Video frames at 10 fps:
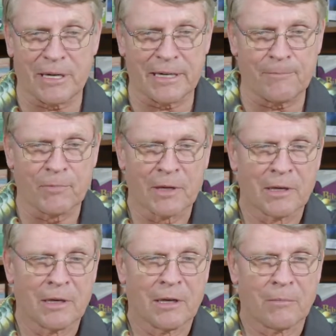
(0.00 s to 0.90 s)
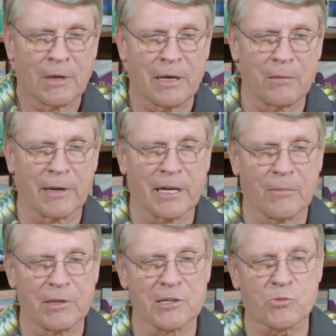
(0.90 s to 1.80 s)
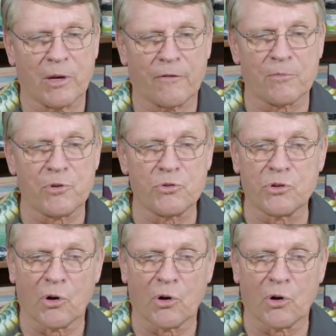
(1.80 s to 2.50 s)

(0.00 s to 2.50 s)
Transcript: behind. Anybody coming this way from New